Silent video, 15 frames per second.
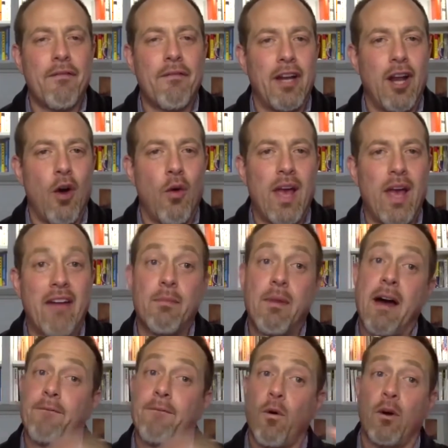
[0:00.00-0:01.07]
I know we have about
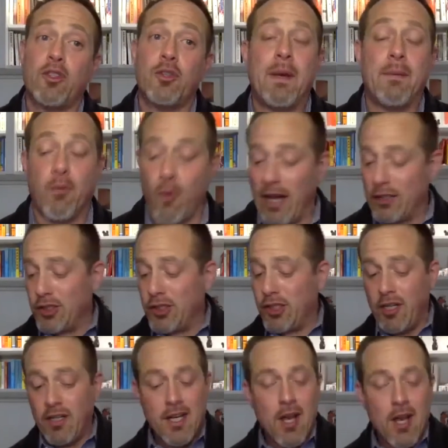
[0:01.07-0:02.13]
400 people registered,
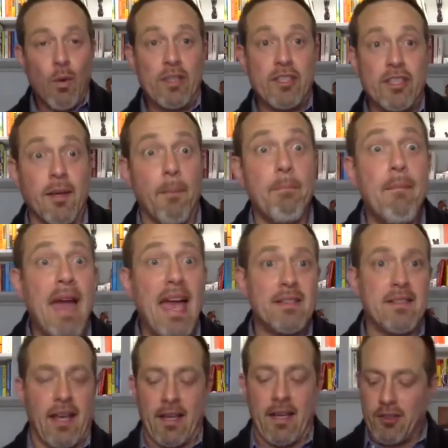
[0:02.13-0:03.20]
which is
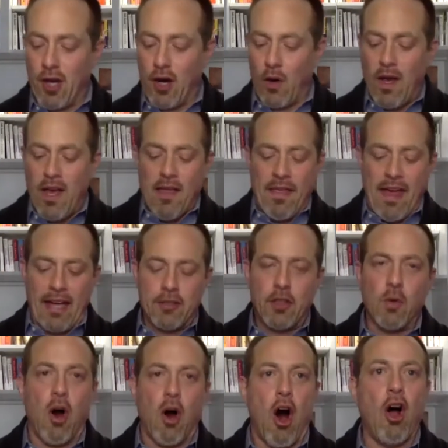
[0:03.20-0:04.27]
amazing. So thanks to
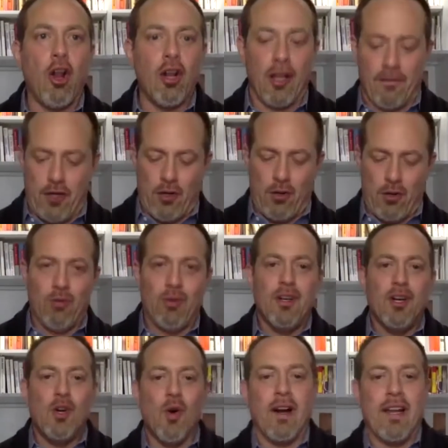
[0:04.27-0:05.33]
all of you
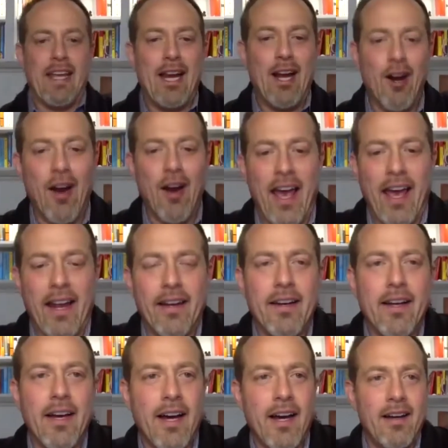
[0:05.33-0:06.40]
who are here, and
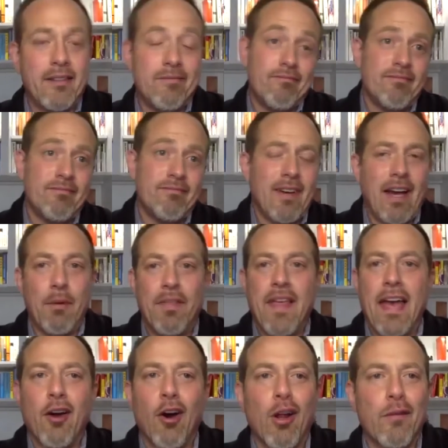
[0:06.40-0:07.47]
I would thank
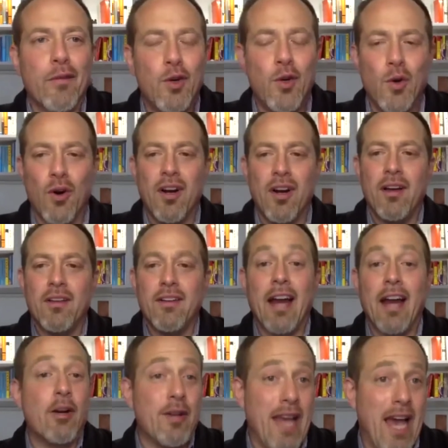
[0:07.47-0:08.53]
all of you who are not here
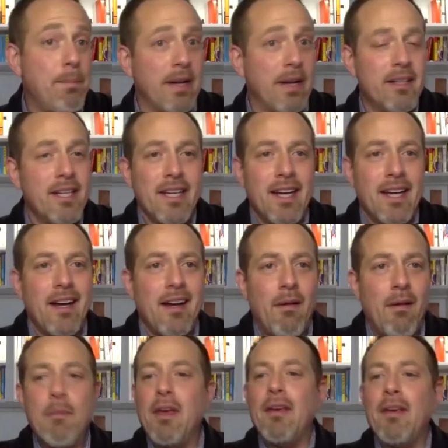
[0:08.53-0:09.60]
yet, but
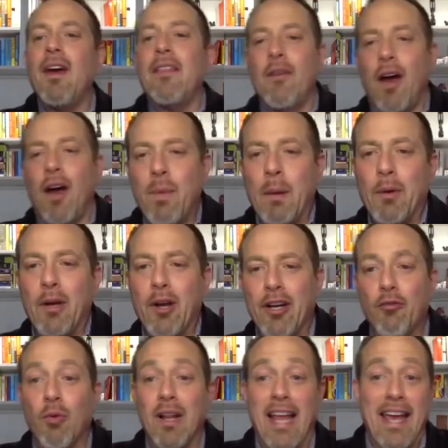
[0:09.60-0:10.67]
maybe other people here can
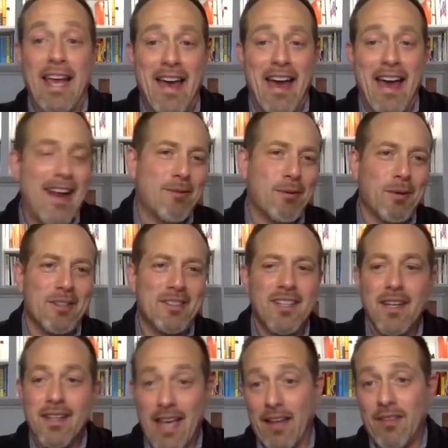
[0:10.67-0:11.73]
relay that afterwards.
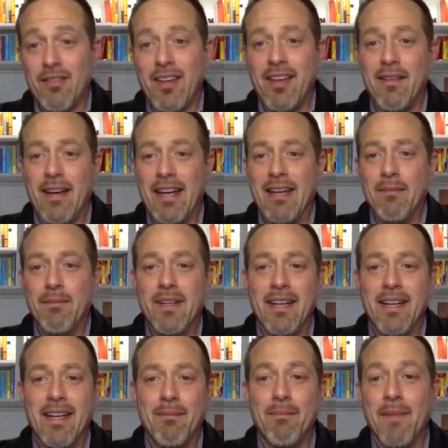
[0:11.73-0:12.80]
Yes, I am
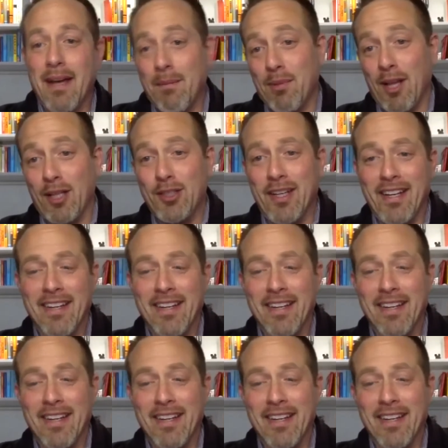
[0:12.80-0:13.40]
blushing.